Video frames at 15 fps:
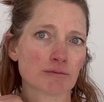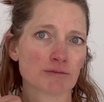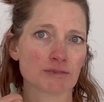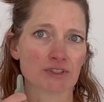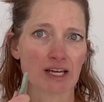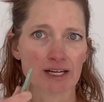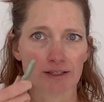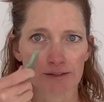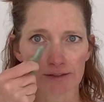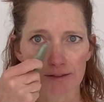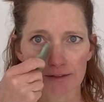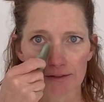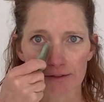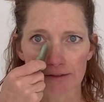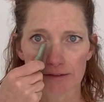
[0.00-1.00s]

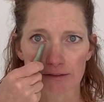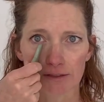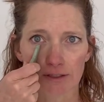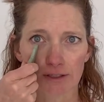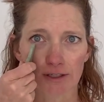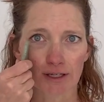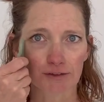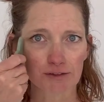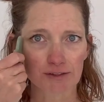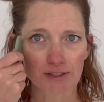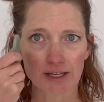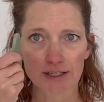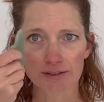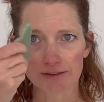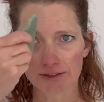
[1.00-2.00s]
Sinuses, clearing out the
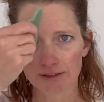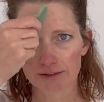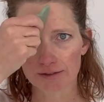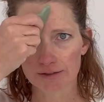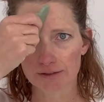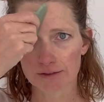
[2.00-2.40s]
sinuses.